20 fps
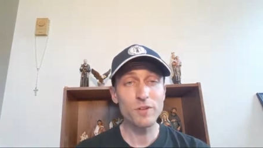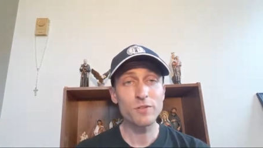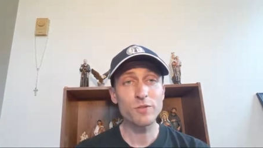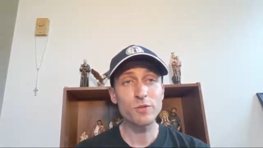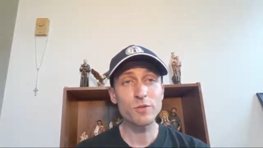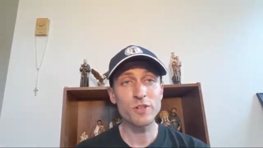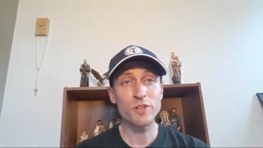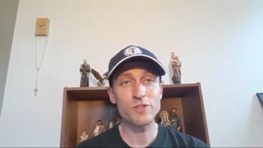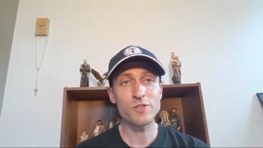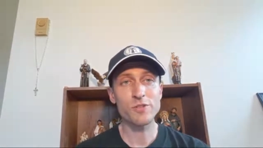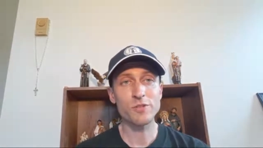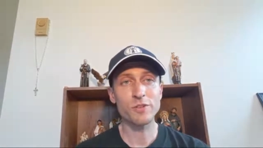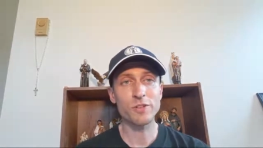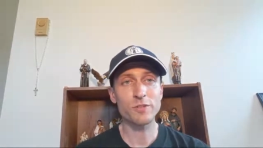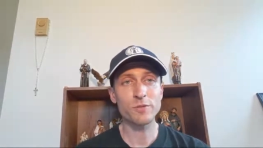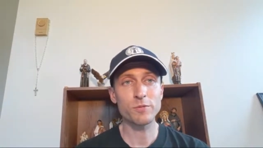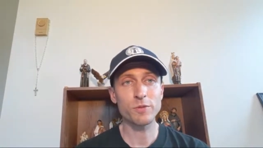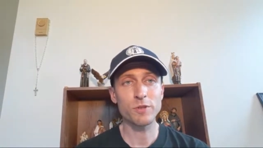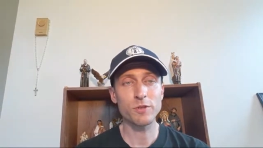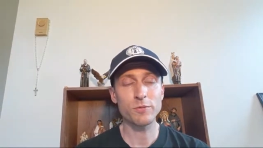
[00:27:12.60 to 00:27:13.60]

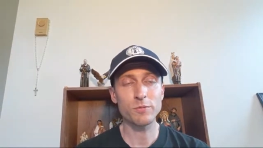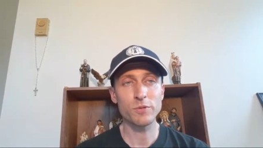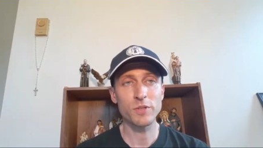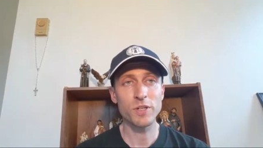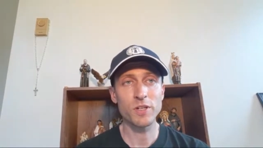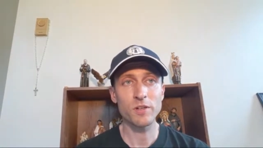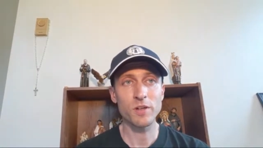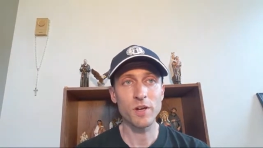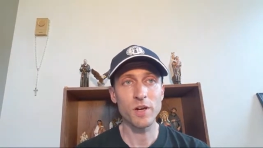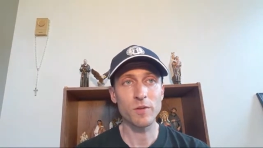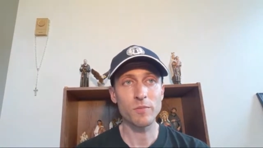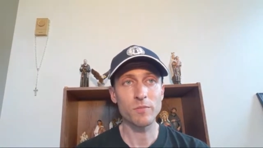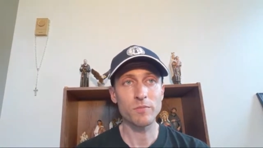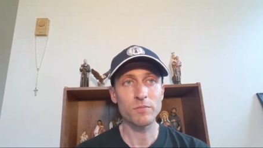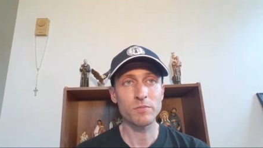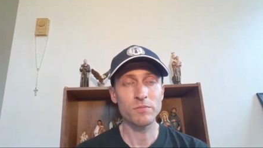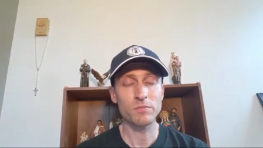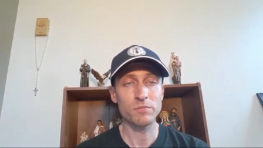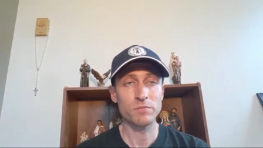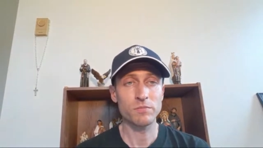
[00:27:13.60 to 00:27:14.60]
traditionalists, once we, um,
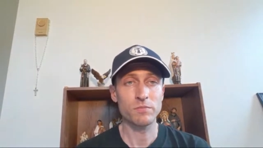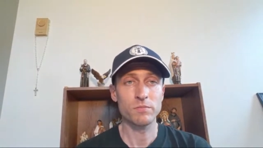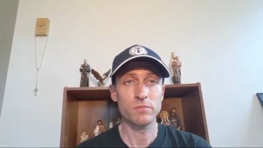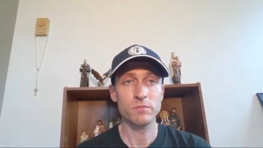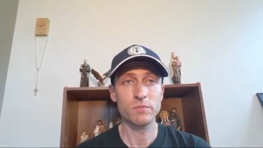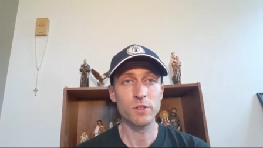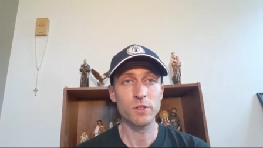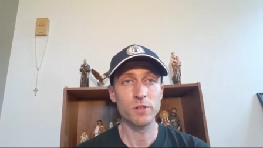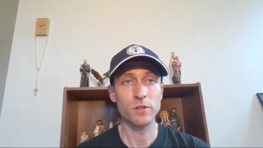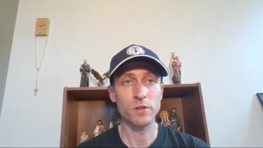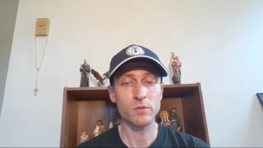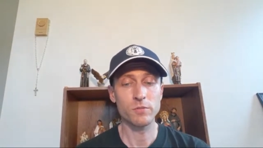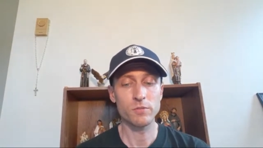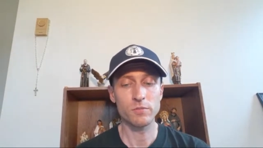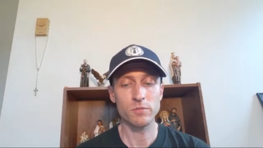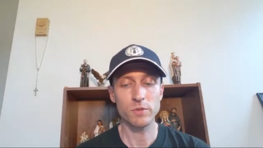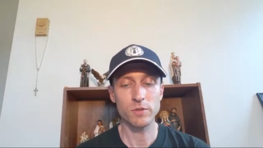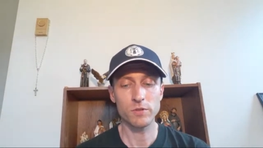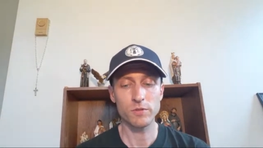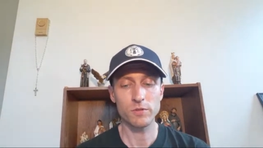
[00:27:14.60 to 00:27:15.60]
you know,
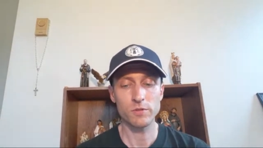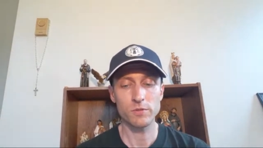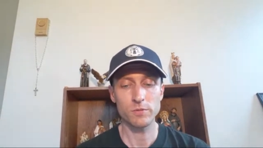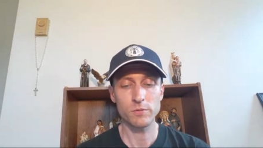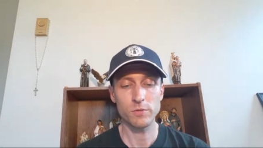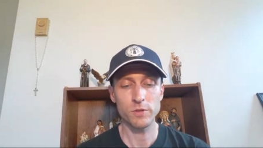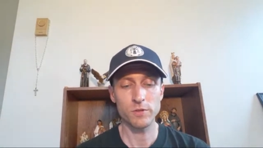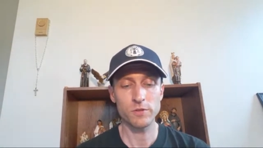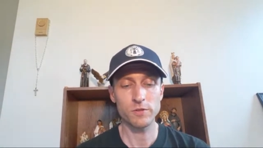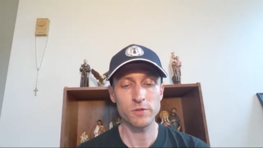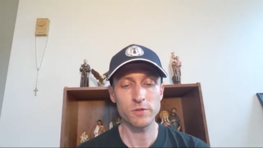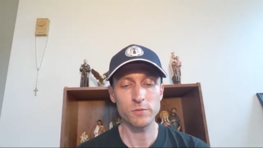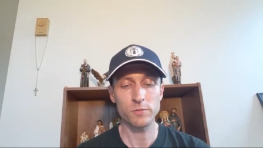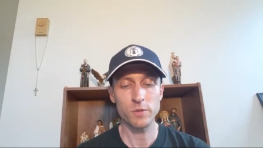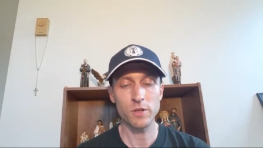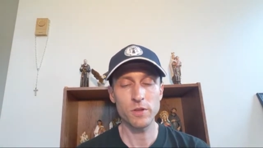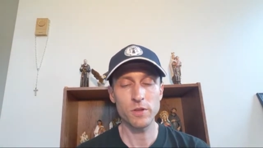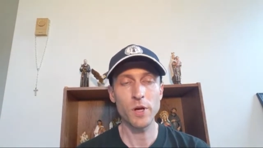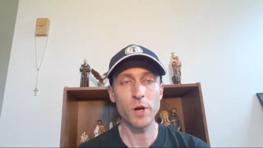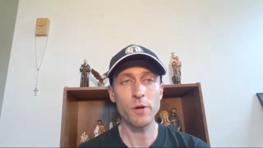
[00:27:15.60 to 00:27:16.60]
once, once
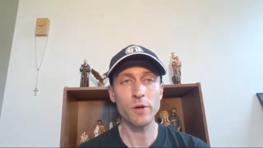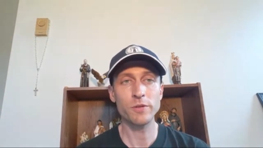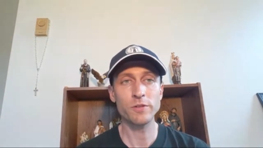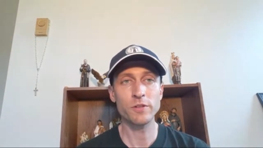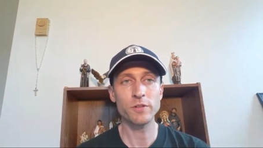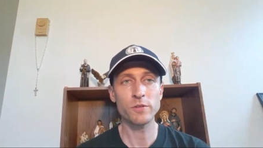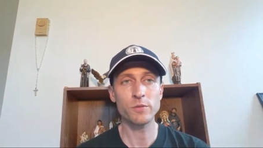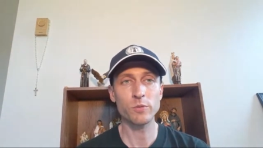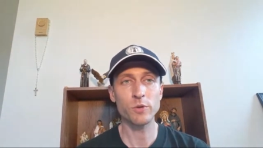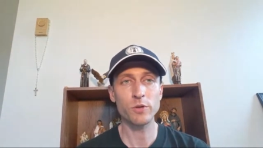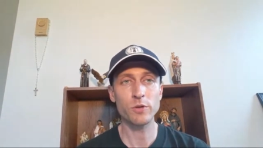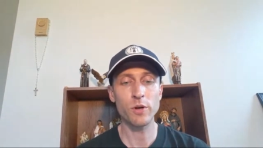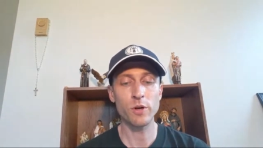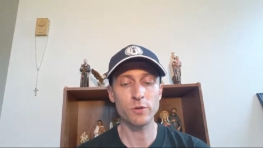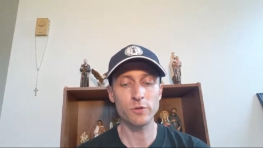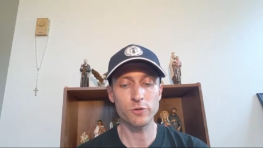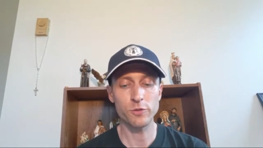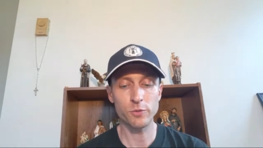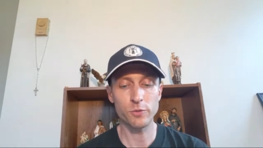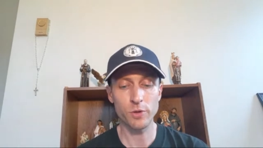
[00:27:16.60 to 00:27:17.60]
Catholicism
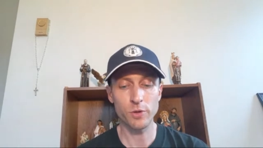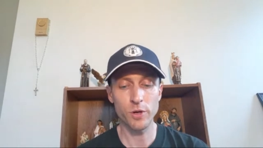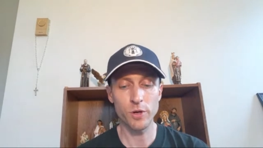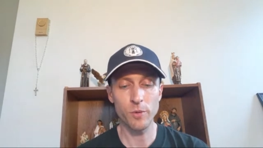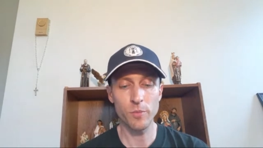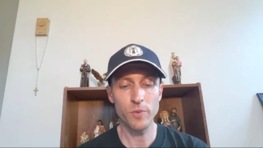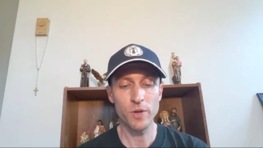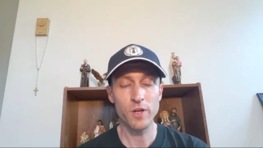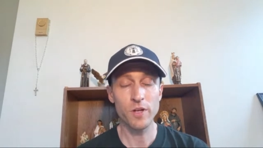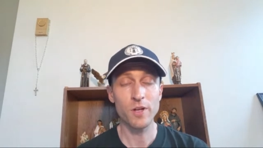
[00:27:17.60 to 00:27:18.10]
returns to Rome,